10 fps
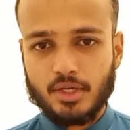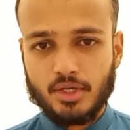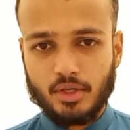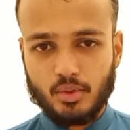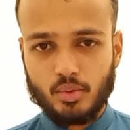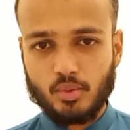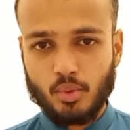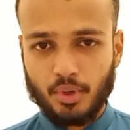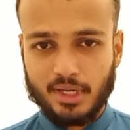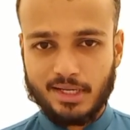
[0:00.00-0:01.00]
You
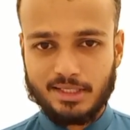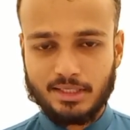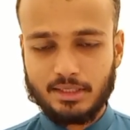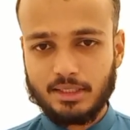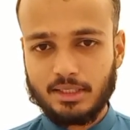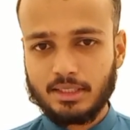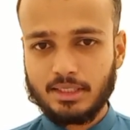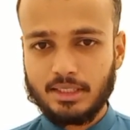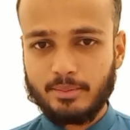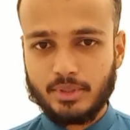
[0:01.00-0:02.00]
wrote. Anti
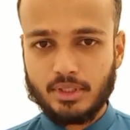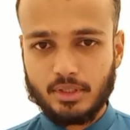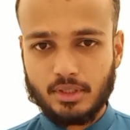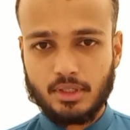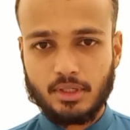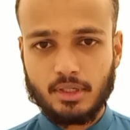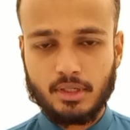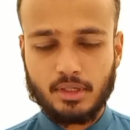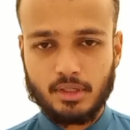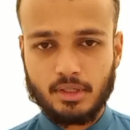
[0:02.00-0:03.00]
katabti.
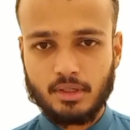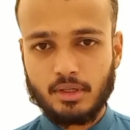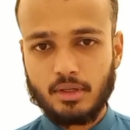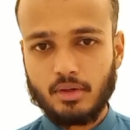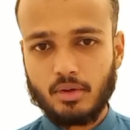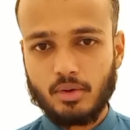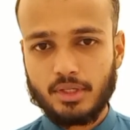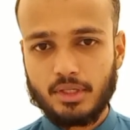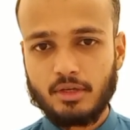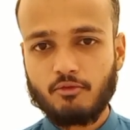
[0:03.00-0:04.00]

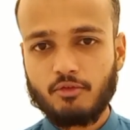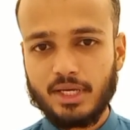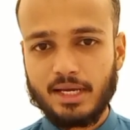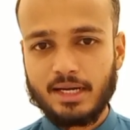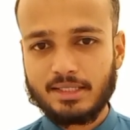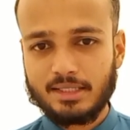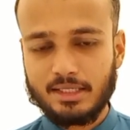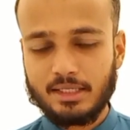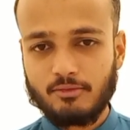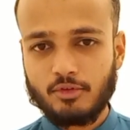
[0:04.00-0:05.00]
Okay, we add
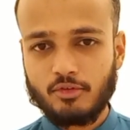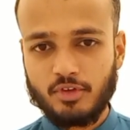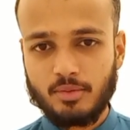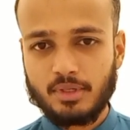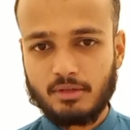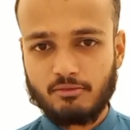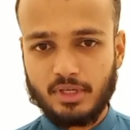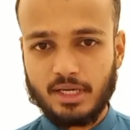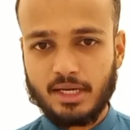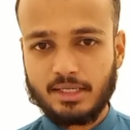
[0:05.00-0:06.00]
t for female,
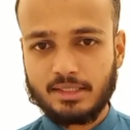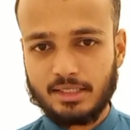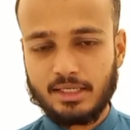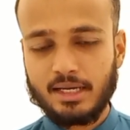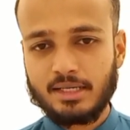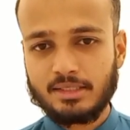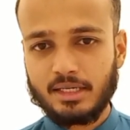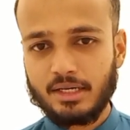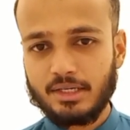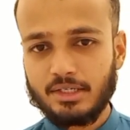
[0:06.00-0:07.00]
we add t at the
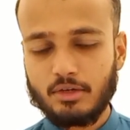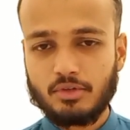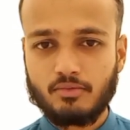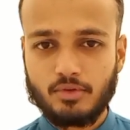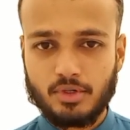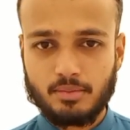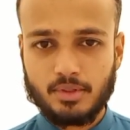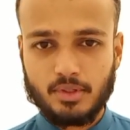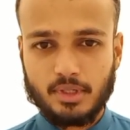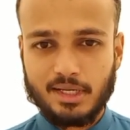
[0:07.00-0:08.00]
ending of the verb.
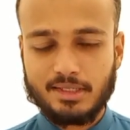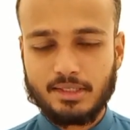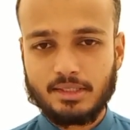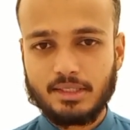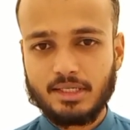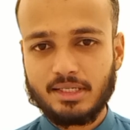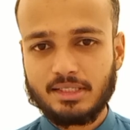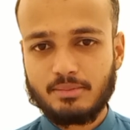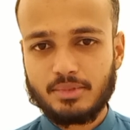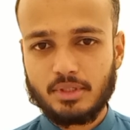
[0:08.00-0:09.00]
Anti
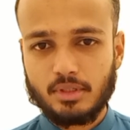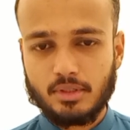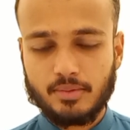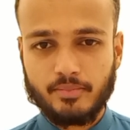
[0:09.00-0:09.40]
katabti.